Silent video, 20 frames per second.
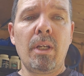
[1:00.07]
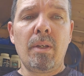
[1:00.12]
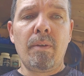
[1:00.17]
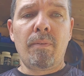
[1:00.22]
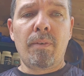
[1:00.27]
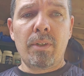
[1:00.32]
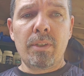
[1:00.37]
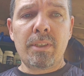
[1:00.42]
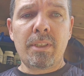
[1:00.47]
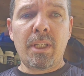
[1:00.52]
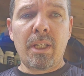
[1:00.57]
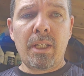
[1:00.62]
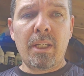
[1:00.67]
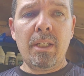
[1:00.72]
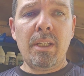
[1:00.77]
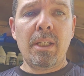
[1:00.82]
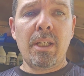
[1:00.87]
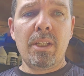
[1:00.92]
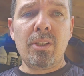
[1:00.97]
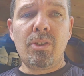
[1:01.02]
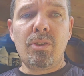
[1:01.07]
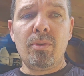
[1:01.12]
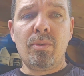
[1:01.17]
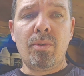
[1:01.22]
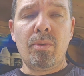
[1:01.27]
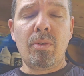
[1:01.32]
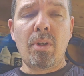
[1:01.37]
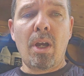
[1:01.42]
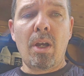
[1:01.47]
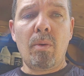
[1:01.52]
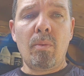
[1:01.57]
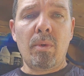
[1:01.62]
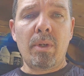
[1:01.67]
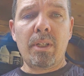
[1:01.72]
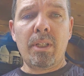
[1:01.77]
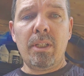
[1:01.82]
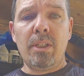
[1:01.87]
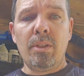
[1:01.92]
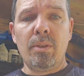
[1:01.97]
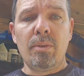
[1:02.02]
First thing is you do not
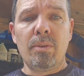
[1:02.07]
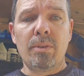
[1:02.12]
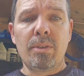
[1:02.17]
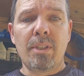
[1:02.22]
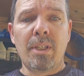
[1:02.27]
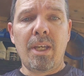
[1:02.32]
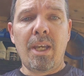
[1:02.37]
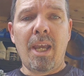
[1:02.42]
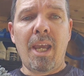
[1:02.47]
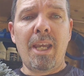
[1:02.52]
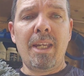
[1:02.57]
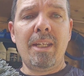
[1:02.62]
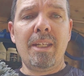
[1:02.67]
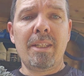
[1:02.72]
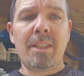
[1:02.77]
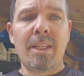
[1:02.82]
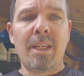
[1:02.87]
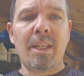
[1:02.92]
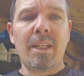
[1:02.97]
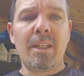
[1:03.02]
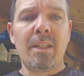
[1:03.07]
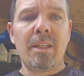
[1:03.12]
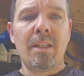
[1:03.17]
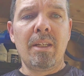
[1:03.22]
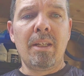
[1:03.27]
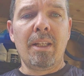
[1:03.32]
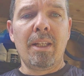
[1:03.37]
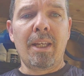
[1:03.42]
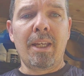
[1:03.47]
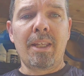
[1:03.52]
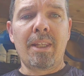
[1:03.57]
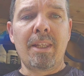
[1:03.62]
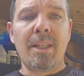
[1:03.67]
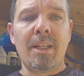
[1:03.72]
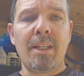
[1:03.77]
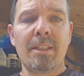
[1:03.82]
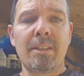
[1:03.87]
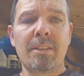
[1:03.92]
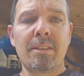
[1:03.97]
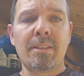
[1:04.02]
want to use anything like
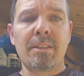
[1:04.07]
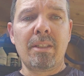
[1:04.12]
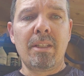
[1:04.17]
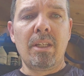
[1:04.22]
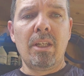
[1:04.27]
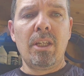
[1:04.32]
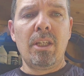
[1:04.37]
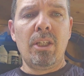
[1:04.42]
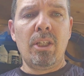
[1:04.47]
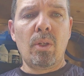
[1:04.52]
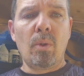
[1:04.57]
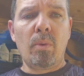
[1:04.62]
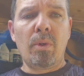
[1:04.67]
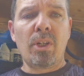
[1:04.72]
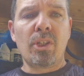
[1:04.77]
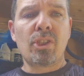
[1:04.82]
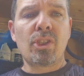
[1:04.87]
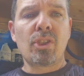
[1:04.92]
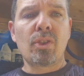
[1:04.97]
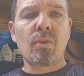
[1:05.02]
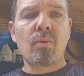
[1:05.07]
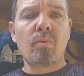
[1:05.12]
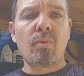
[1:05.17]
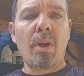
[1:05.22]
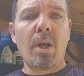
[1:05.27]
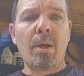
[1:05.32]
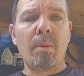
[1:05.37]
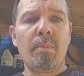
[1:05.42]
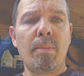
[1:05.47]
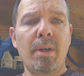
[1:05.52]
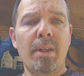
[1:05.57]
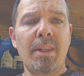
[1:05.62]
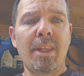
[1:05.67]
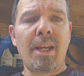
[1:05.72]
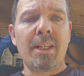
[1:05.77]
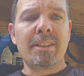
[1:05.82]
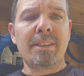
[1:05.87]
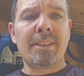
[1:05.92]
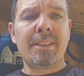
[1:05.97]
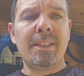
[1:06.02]
this. You don't want to scrub
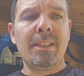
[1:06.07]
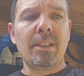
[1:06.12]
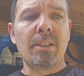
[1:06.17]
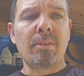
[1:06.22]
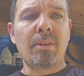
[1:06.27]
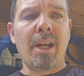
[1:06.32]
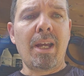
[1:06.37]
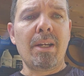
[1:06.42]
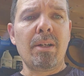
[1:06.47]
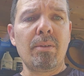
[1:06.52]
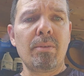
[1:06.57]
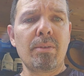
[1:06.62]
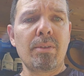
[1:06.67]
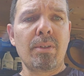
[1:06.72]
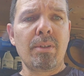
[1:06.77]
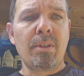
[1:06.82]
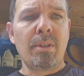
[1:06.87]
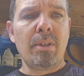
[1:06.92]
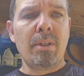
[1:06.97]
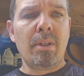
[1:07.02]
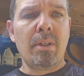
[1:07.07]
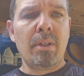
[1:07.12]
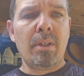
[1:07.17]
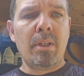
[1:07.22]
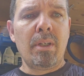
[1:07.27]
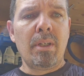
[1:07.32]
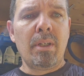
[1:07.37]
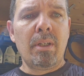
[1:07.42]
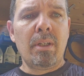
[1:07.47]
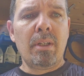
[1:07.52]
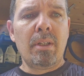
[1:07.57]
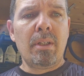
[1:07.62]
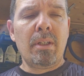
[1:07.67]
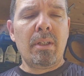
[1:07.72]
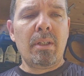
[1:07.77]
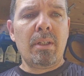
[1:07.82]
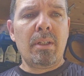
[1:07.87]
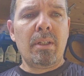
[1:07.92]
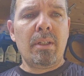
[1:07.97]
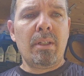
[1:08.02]
that sealer out.
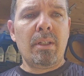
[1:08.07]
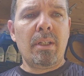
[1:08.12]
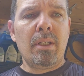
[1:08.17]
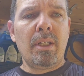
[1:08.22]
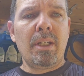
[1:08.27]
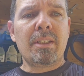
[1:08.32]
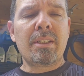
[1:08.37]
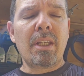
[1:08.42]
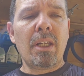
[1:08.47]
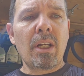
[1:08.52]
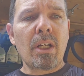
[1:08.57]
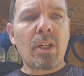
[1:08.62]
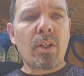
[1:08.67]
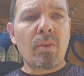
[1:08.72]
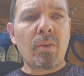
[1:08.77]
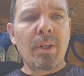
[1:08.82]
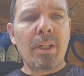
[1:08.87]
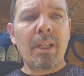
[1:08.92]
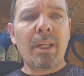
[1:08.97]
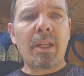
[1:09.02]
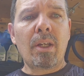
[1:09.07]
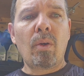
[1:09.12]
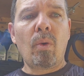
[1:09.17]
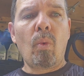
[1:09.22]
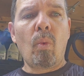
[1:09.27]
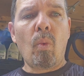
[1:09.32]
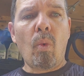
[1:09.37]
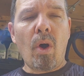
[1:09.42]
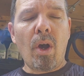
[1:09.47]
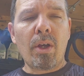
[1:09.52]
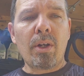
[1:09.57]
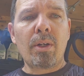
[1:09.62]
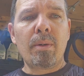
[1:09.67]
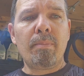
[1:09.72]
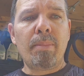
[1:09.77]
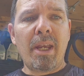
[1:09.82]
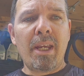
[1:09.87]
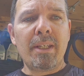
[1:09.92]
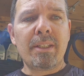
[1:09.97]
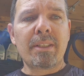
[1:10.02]
It's an acrylic
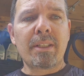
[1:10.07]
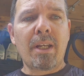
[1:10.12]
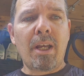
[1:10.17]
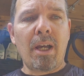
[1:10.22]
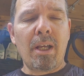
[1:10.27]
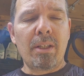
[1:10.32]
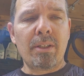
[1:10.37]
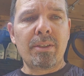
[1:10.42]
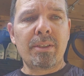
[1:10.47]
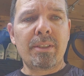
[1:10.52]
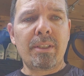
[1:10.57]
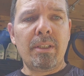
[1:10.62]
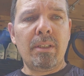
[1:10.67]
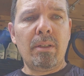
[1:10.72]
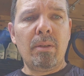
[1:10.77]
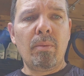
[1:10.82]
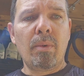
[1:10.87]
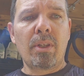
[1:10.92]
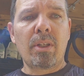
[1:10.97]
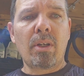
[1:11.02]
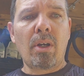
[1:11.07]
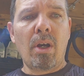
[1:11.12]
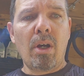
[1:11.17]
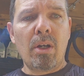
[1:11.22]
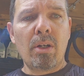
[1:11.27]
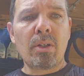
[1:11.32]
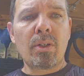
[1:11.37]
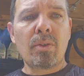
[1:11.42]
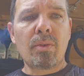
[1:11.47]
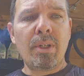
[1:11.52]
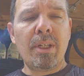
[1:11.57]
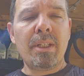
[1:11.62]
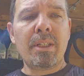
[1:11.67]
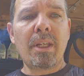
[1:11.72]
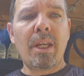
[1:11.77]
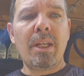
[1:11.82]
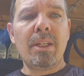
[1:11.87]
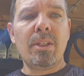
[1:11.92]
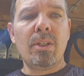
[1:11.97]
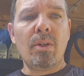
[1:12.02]
water-based color seal with concrete
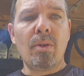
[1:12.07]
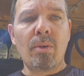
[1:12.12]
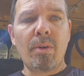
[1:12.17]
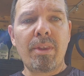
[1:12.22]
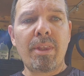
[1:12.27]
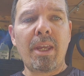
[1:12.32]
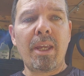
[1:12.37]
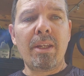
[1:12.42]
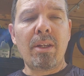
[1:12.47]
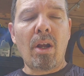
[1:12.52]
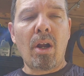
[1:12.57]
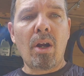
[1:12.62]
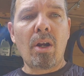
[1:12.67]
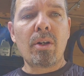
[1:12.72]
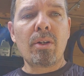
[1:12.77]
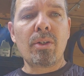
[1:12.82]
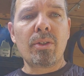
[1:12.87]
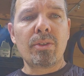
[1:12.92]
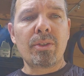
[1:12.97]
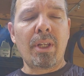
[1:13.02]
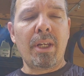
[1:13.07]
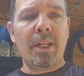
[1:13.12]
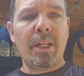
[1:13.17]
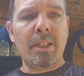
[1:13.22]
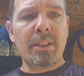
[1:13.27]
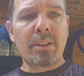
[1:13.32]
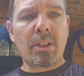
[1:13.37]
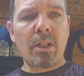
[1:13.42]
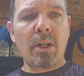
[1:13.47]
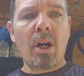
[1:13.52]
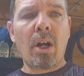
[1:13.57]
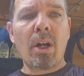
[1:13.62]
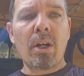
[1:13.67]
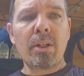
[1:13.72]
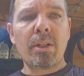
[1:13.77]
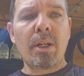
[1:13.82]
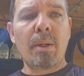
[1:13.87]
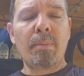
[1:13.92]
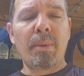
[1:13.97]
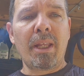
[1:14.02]
and urethane hardeners in it. It's going to
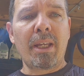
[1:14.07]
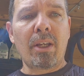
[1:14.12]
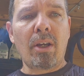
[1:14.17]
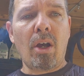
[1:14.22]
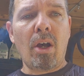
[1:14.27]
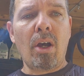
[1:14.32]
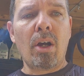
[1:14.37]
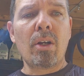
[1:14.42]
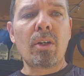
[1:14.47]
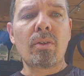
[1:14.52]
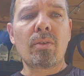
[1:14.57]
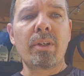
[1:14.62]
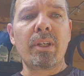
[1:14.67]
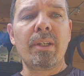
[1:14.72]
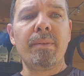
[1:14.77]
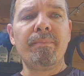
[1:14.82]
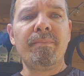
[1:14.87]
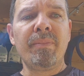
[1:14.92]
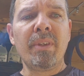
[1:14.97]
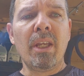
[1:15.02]
harden up like concrete.